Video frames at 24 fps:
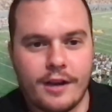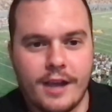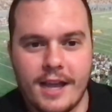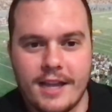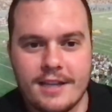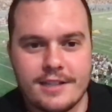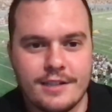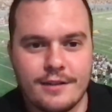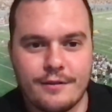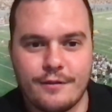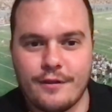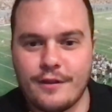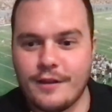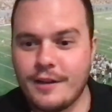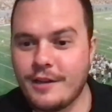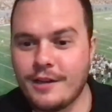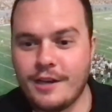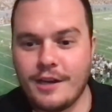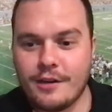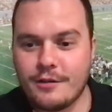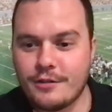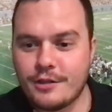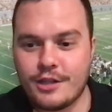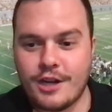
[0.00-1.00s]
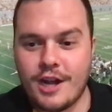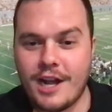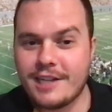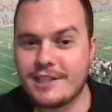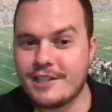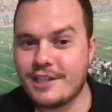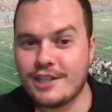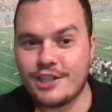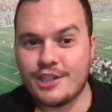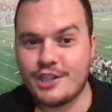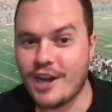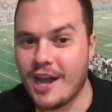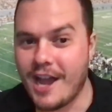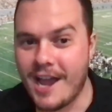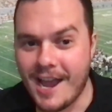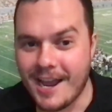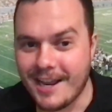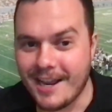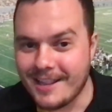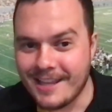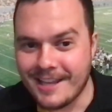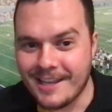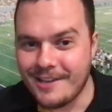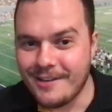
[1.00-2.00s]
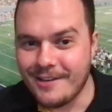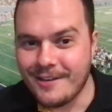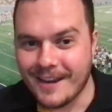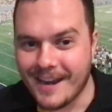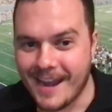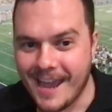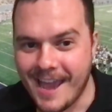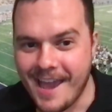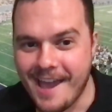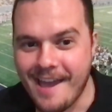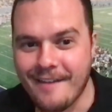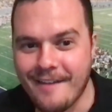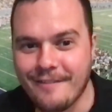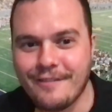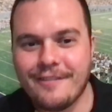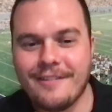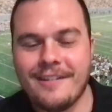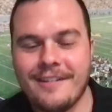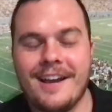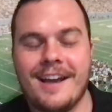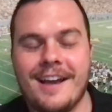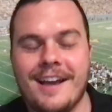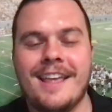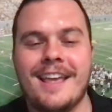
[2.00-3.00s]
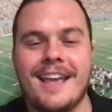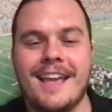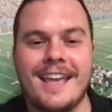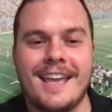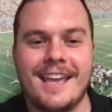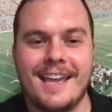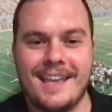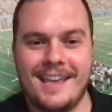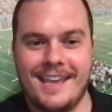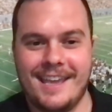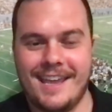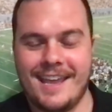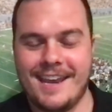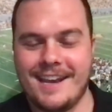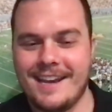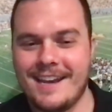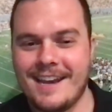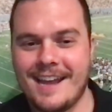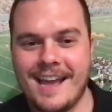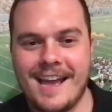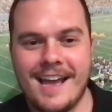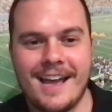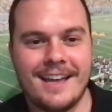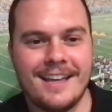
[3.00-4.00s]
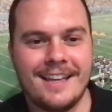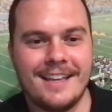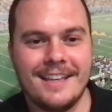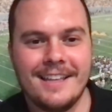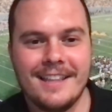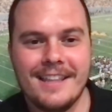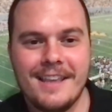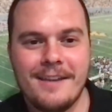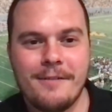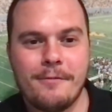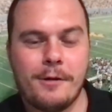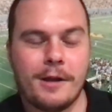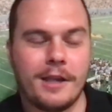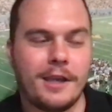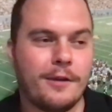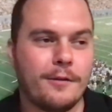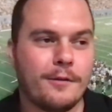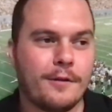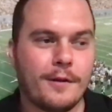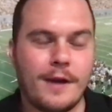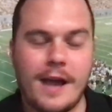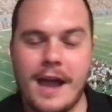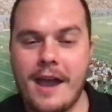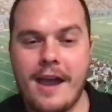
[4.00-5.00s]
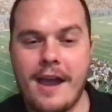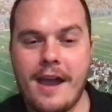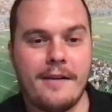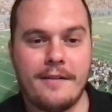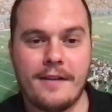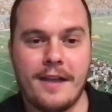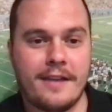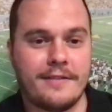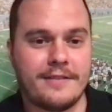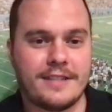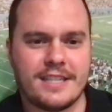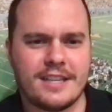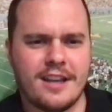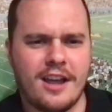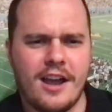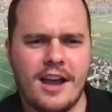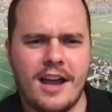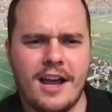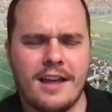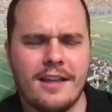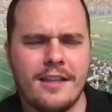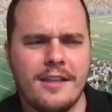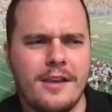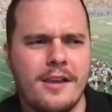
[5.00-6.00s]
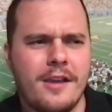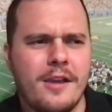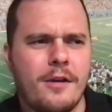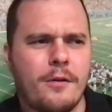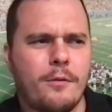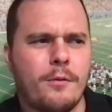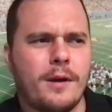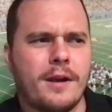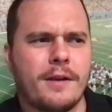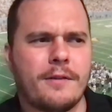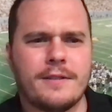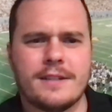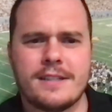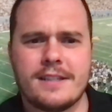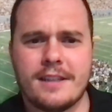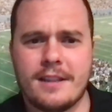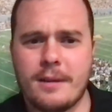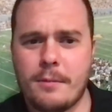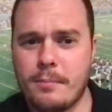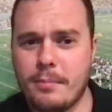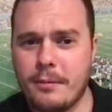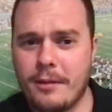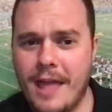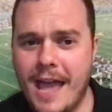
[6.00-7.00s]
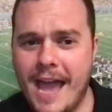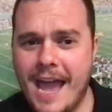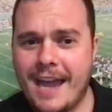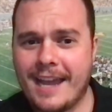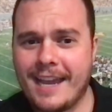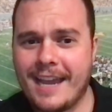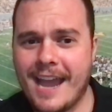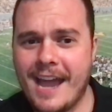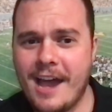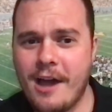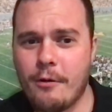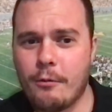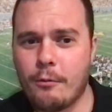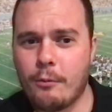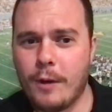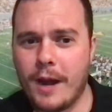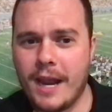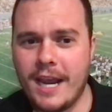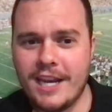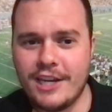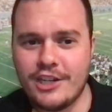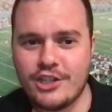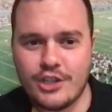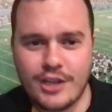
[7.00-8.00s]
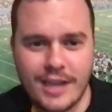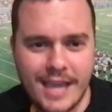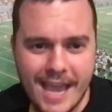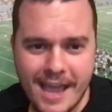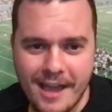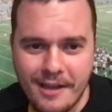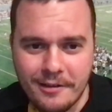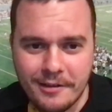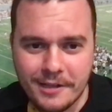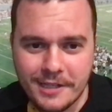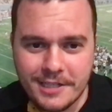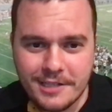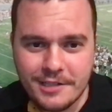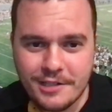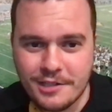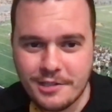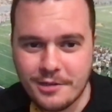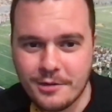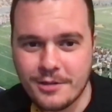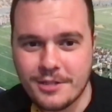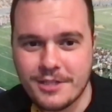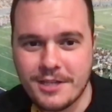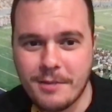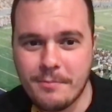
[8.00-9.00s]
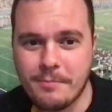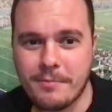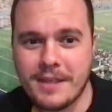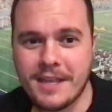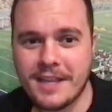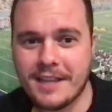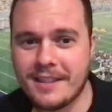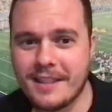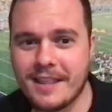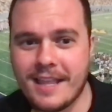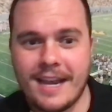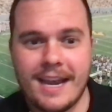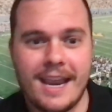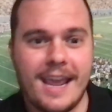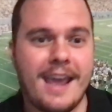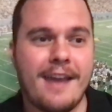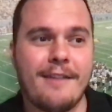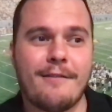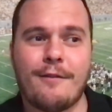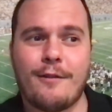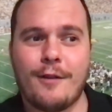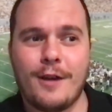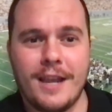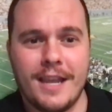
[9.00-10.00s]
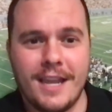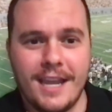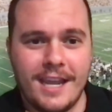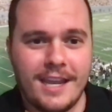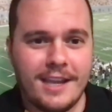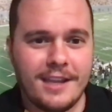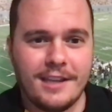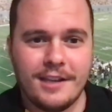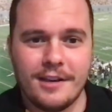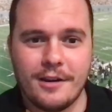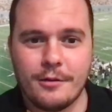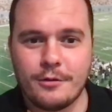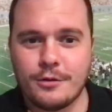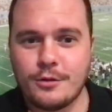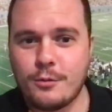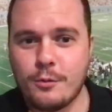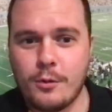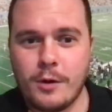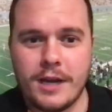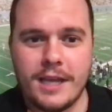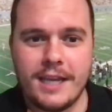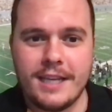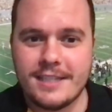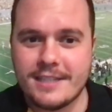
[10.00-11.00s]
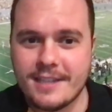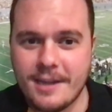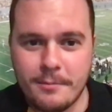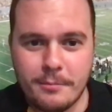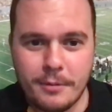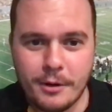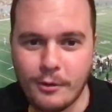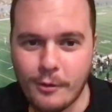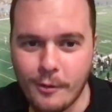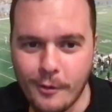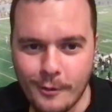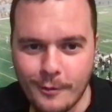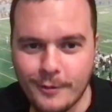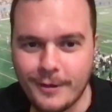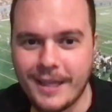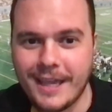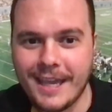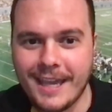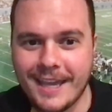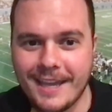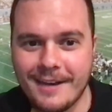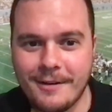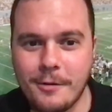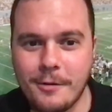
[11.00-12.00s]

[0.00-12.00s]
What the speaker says: kinds of shots of shine that you can have, and I saw, what was it, the blackout rage gallons or something that every 20-some-year-old kid